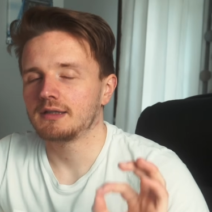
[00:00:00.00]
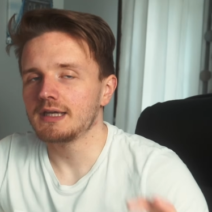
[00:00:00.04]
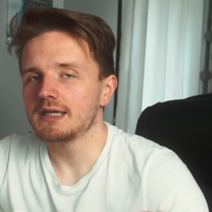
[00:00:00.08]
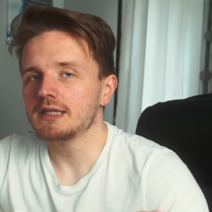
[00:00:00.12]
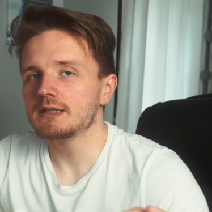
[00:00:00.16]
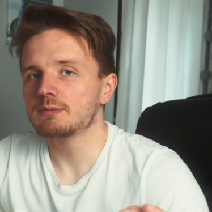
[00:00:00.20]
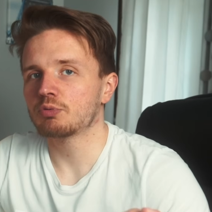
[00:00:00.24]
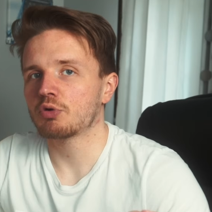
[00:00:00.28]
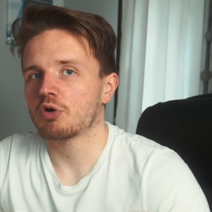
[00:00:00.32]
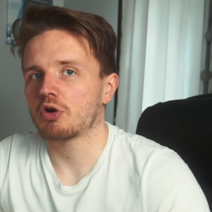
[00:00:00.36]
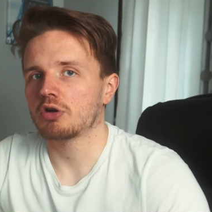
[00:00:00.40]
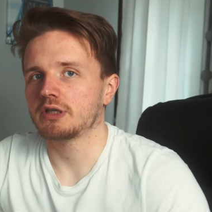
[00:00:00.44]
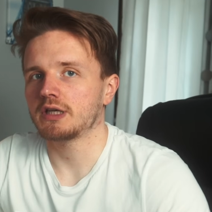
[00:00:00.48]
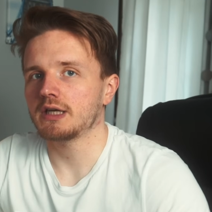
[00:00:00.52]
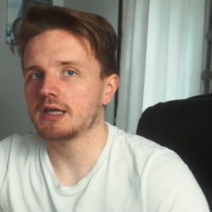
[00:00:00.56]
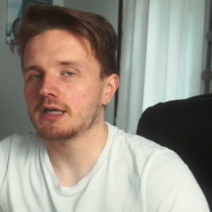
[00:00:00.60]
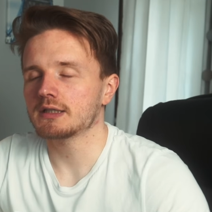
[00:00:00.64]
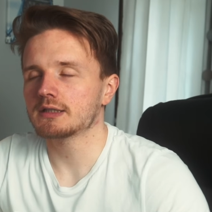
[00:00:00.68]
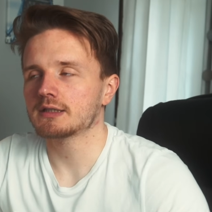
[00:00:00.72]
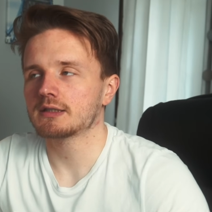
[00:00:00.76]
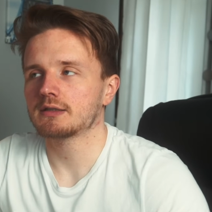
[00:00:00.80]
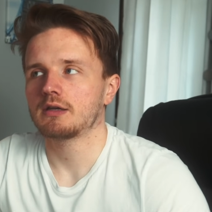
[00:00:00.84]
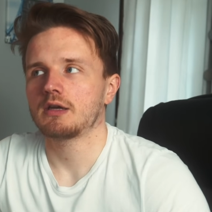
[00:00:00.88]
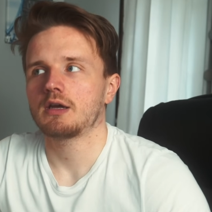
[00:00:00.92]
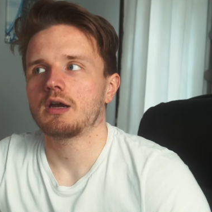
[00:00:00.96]
These
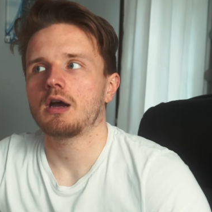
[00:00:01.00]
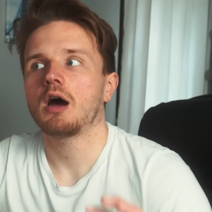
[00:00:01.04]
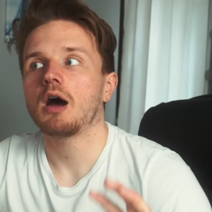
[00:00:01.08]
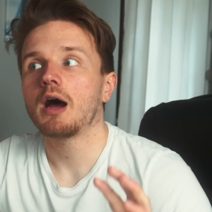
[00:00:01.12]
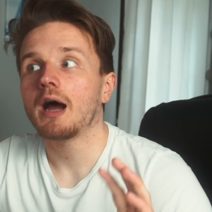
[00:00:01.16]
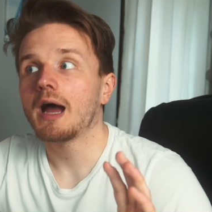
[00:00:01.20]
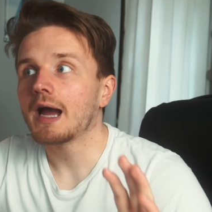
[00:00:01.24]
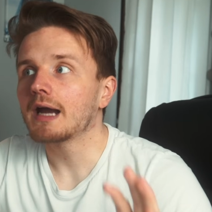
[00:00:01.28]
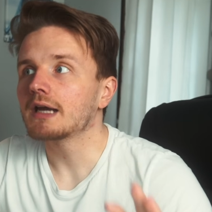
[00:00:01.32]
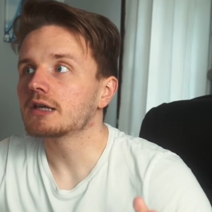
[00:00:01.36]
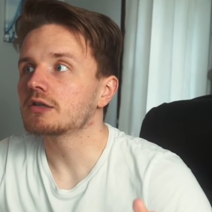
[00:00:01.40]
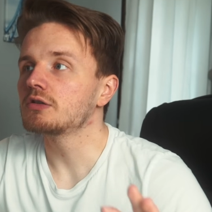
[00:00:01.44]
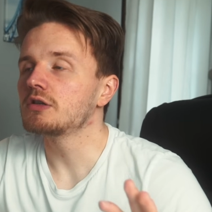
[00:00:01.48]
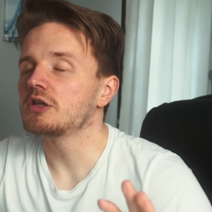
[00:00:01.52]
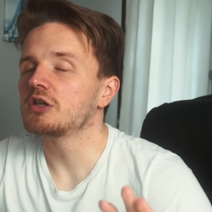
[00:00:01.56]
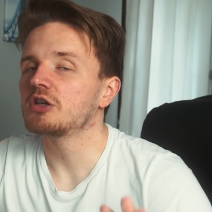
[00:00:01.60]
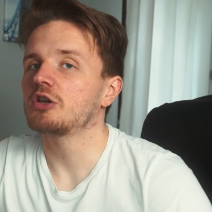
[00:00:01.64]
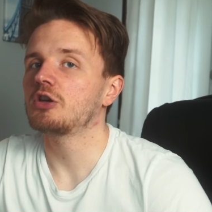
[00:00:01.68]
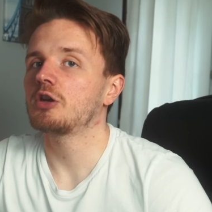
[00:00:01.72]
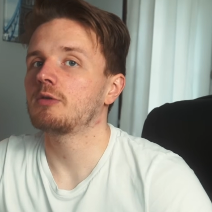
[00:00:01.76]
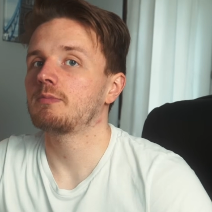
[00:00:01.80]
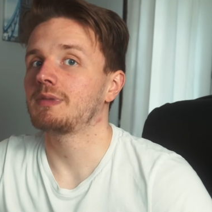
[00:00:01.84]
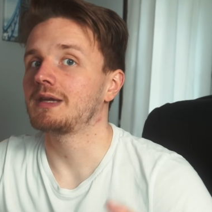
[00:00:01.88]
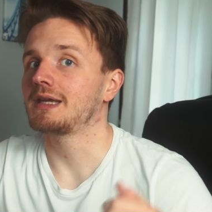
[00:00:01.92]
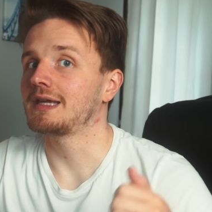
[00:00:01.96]
projects are actually
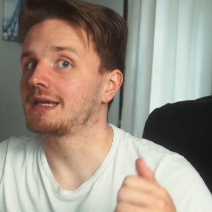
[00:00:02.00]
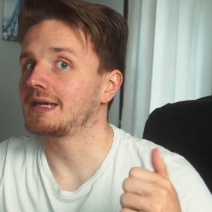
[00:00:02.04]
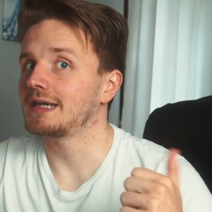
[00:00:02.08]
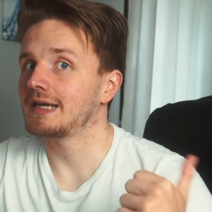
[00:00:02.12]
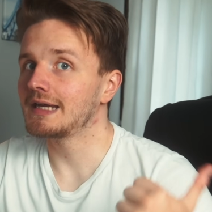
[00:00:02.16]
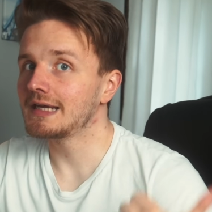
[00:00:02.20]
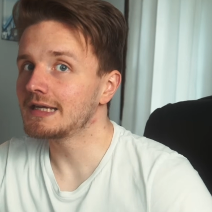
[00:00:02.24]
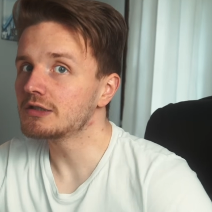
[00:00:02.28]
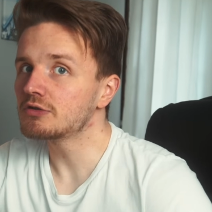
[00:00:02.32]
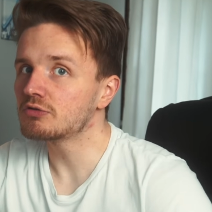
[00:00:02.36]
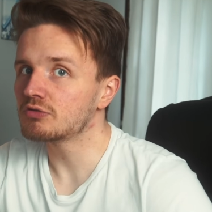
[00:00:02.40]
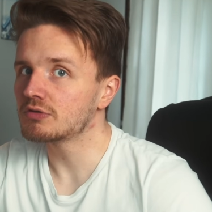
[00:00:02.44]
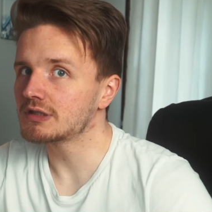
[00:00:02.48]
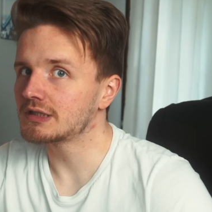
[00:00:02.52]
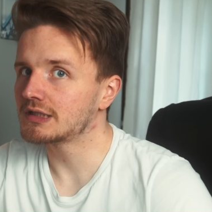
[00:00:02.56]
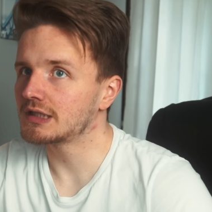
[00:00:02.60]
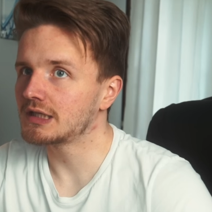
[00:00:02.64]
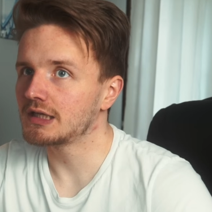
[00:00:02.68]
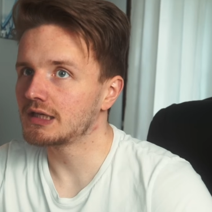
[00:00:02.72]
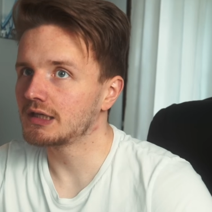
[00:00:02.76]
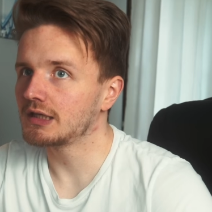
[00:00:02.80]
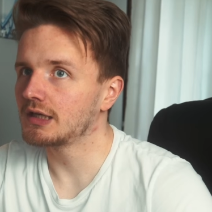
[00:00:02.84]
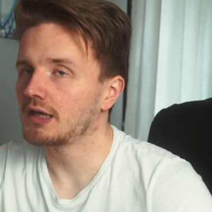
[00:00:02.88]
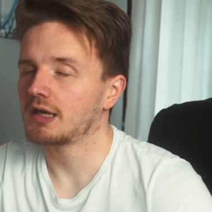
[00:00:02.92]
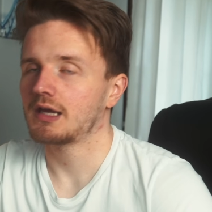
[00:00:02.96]
going to be
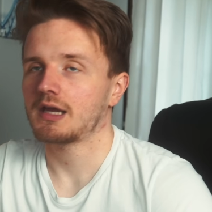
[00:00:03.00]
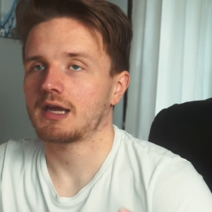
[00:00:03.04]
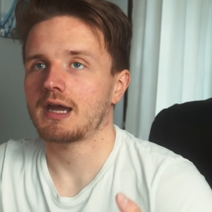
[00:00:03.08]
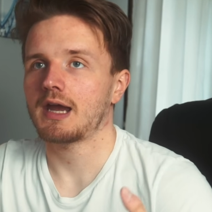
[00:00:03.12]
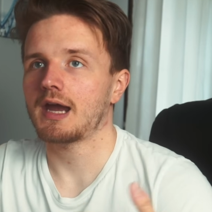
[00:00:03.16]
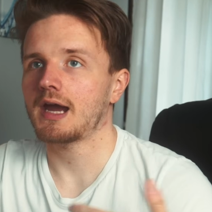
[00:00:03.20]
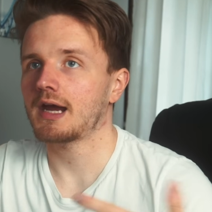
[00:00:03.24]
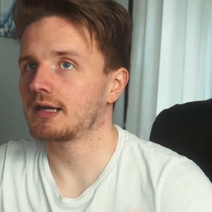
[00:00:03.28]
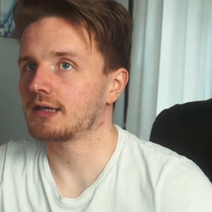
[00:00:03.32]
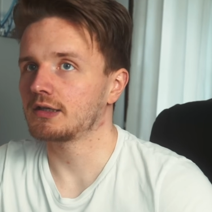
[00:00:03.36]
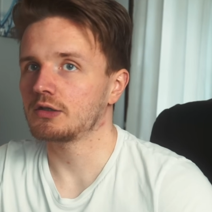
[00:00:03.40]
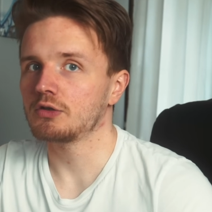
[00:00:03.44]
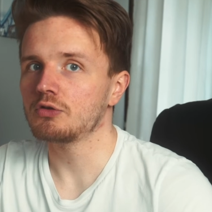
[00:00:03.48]
interesting and